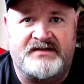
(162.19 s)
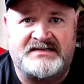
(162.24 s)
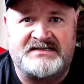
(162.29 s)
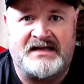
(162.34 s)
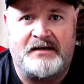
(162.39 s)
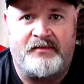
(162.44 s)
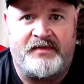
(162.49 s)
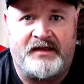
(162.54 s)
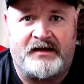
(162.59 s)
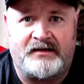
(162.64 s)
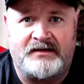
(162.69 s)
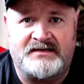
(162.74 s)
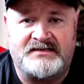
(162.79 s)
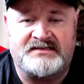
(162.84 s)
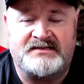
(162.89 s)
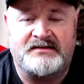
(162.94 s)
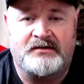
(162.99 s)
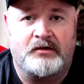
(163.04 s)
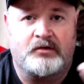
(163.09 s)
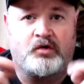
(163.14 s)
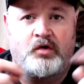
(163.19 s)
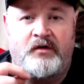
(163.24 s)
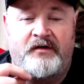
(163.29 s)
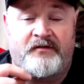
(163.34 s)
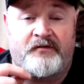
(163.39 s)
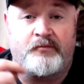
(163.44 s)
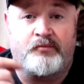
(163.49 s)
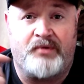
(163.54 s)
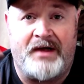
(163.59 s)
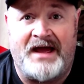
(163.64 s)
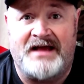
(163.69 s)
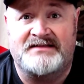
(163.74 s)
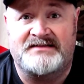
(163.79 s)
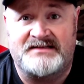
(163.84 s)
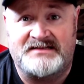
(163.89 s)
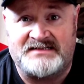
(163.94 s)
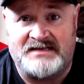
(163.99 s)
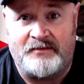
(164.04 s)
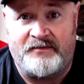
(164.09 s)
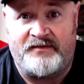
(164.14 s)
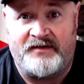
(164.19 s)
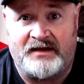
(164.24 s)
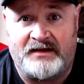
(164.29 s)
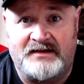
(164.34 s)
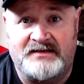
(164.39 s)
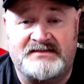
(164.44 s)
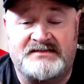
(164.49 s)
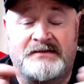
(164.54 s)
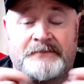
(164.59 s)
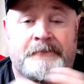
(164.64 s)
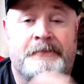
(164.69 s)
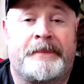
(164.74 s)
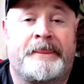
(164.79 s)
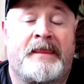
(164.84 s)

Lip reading: the same thickness, or two different brands of the same thickness.